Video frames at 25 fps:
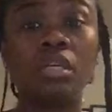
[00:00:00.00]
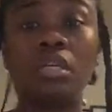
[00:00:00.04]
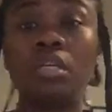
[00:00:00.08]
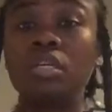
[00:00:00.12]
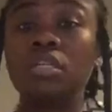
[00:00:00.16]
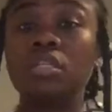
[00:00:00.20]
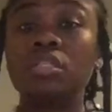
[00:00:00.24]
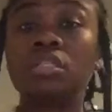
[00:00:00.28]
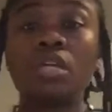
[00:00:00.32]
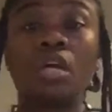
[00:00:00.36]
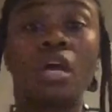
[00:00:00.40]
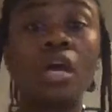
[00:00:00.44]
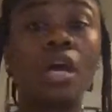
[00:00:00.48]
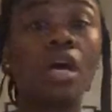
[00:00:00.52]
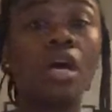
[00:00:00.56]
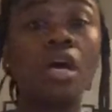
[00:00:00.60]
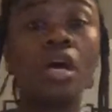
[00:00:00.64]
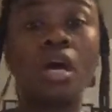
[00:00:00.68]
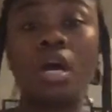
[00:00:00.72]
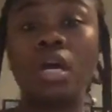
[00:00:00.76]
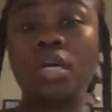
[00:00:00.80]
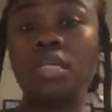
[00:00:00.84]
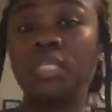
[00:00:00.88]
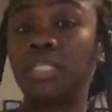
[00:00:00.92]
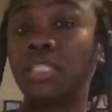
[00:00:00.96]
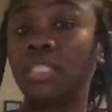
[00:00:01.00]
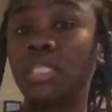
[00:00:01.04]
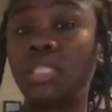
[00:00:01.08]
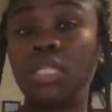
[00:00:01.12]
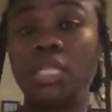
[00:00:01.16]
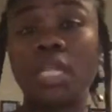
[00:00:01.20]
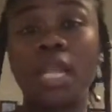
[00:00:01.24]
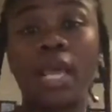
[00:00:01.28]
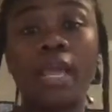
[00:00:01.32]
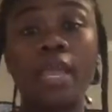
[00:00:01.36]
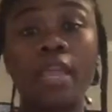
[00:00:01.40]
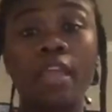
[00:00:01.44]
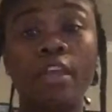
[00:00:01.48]
Cause
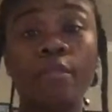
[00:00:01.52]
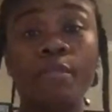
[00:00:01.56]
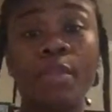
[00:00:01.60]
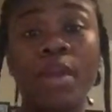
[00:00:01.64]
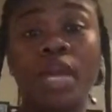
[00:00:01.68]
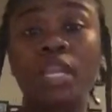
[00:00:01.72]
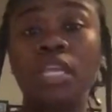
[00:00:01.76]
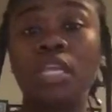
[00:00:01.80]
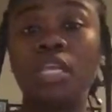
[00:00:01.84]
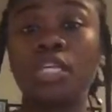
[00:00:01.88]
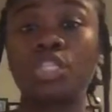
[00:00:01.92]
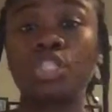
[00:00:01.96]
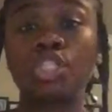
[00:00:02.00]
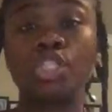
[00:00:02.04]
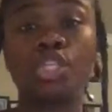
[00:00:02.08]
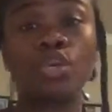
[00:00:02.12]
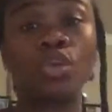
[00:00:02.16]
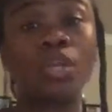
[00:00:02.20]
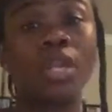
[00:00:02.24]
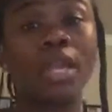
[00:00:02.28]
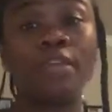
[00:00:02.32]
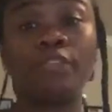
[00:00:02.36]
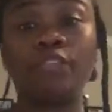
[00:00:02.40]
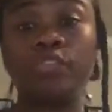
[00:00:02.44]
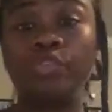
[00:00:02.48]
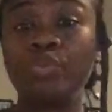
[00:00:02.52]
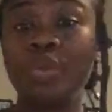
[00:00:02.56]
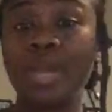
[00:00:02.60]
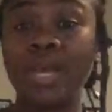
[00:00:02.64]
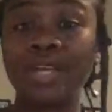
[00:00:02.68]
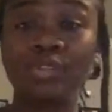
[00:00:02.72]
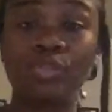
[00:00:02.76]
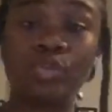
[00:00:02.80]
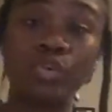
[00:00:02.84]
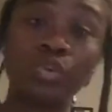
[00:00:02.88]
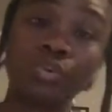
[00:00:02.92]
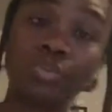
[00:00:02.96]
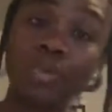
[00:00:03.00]
honestly, like everybody else in your life, you're
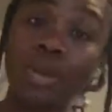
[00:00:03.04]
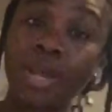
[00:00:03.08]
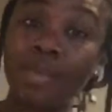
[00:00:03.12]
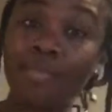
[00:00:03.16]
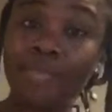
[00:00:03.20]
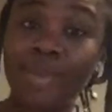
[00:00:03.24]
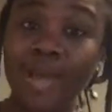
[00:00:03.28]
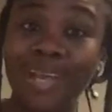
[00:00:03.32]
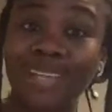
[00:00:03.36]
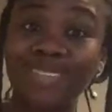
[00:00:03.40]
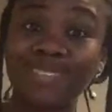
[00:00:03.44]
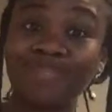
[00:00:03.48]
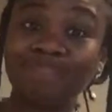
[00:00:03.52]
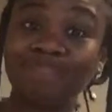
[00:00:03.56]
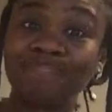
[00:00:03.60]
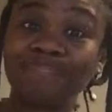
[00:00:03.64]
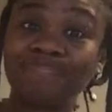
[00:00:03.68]
not doing right by.